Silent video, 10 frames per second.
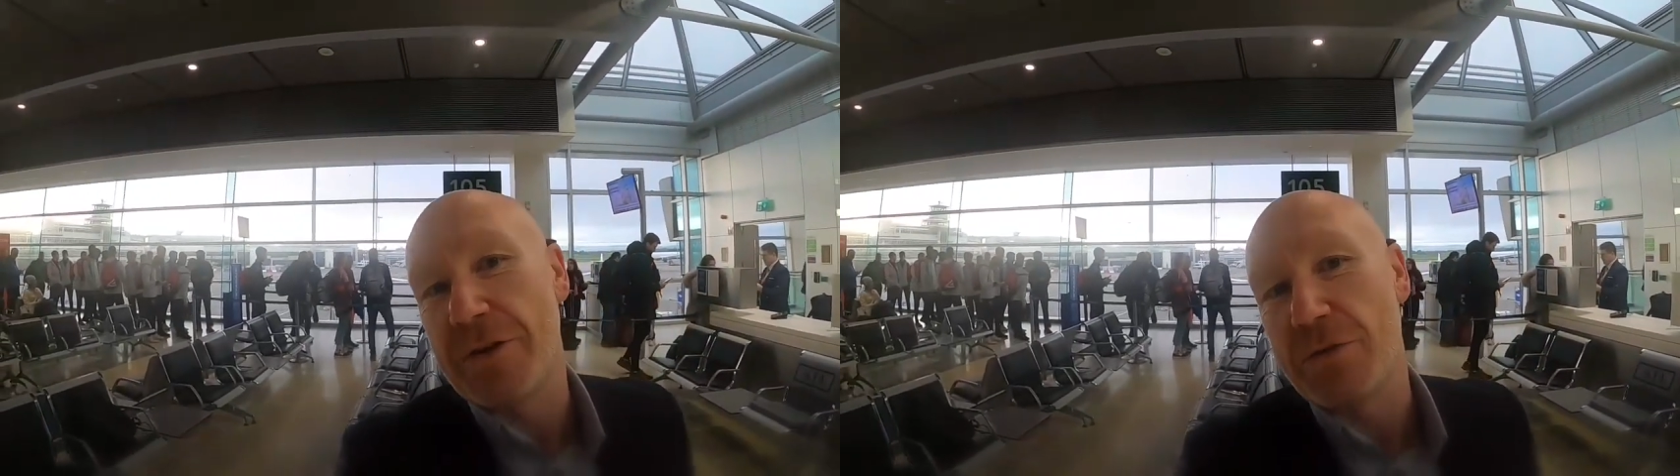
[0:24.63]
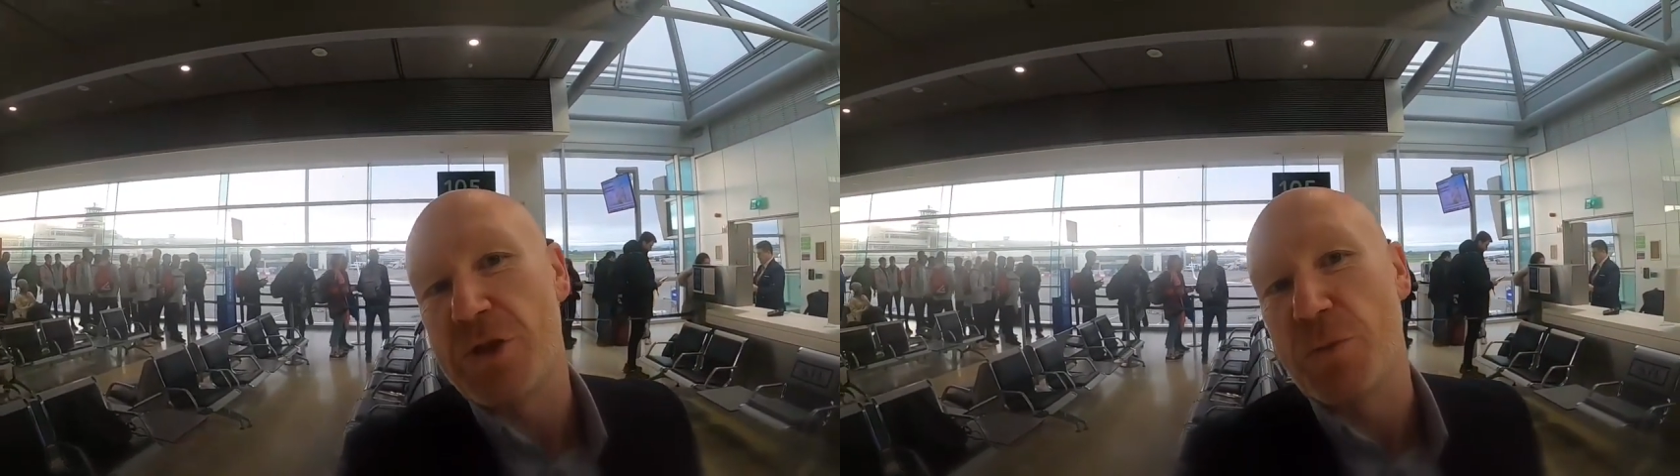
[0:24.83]

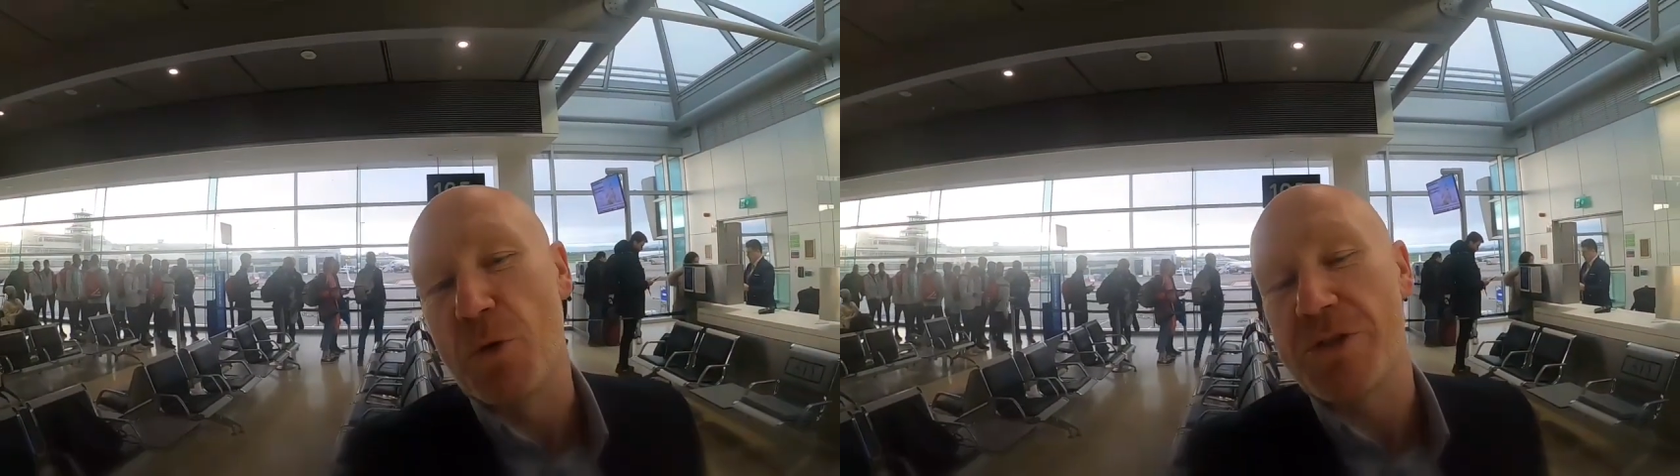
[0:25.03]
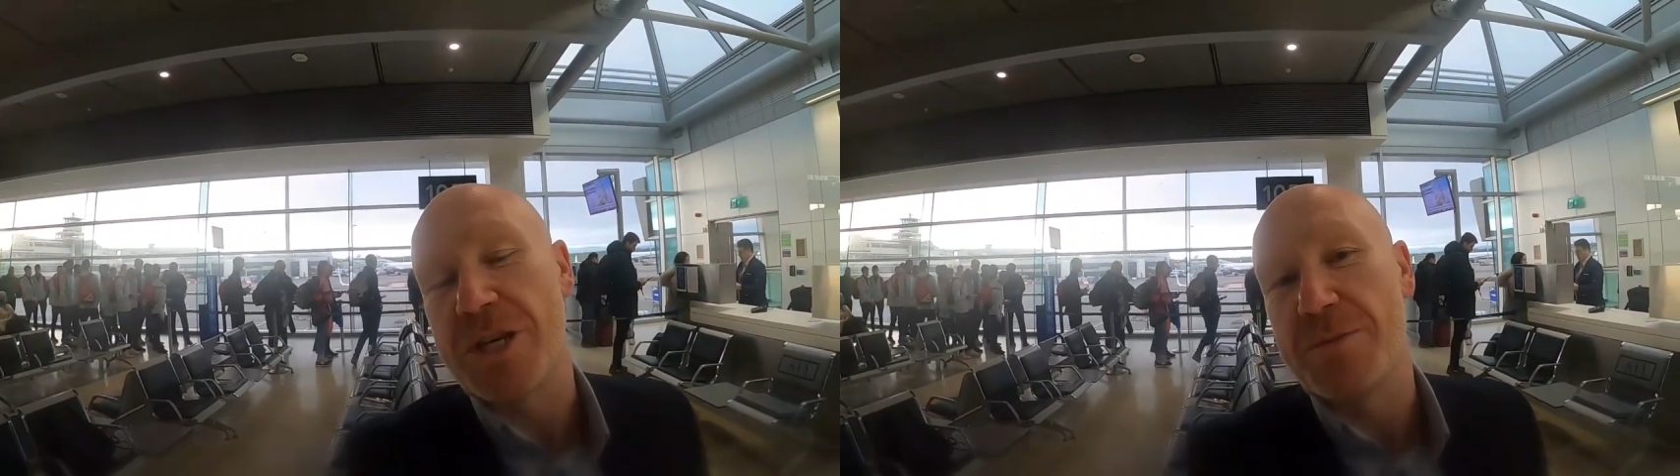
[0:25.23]
few
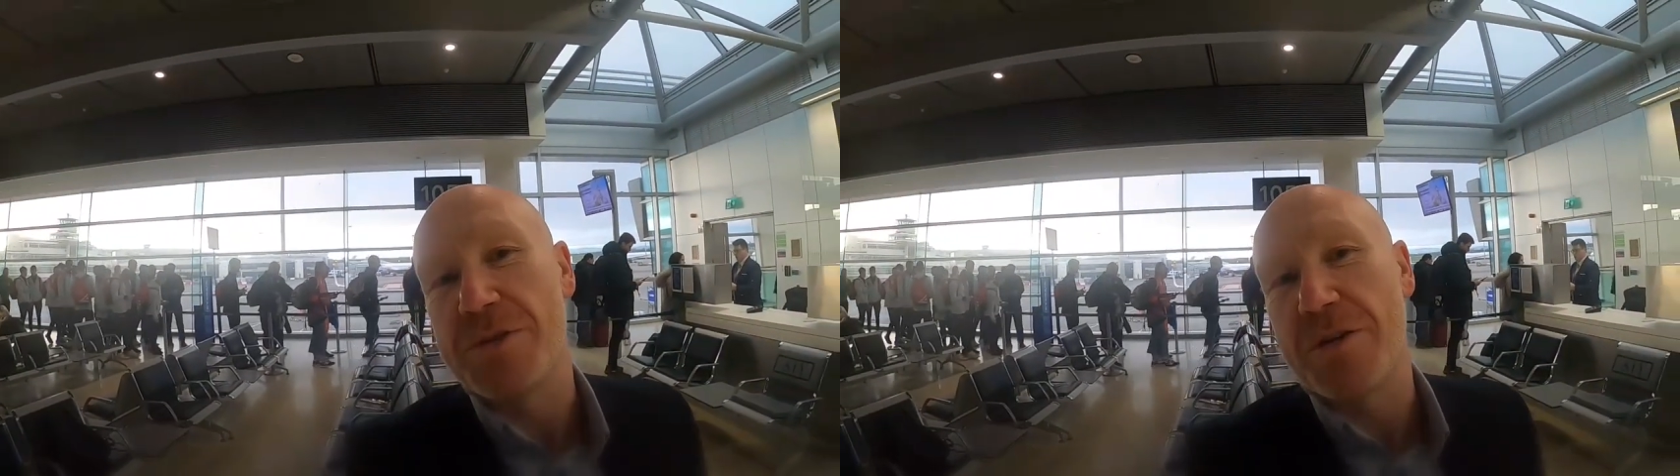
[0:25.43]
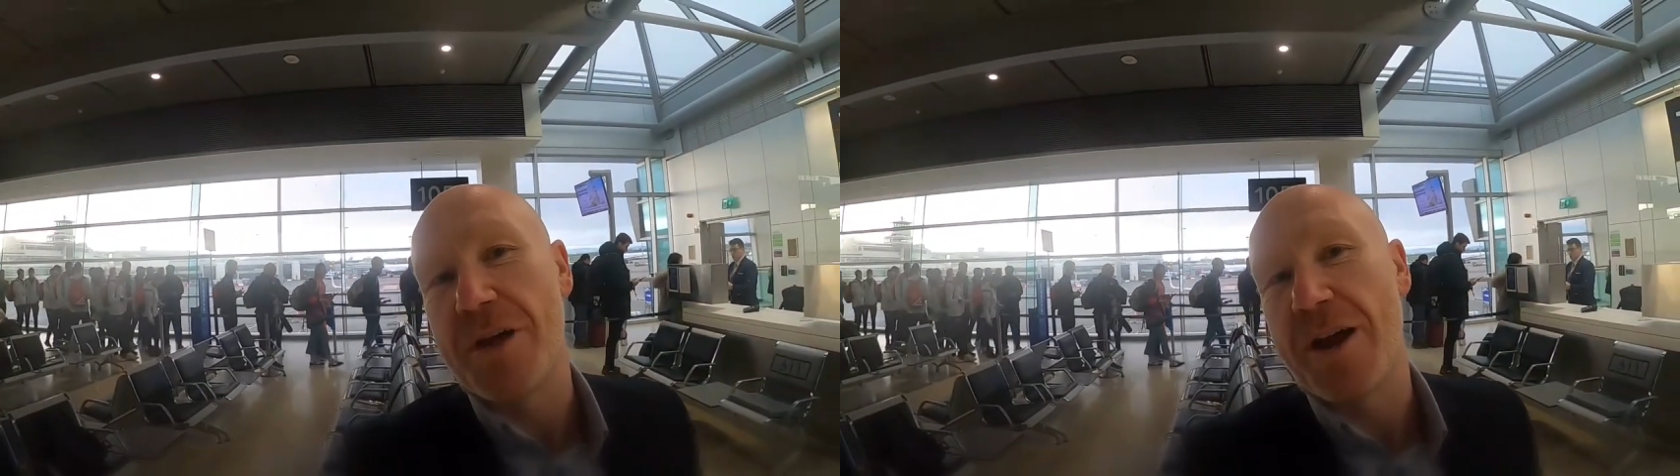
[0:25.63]
sports
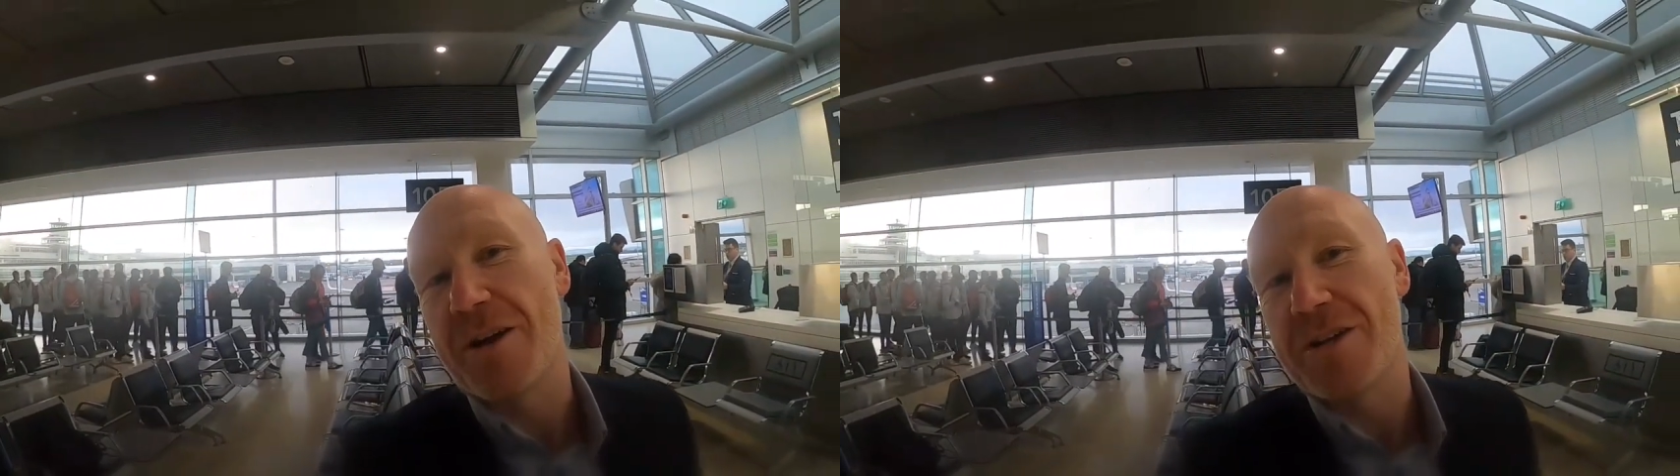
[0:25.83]
teams on there.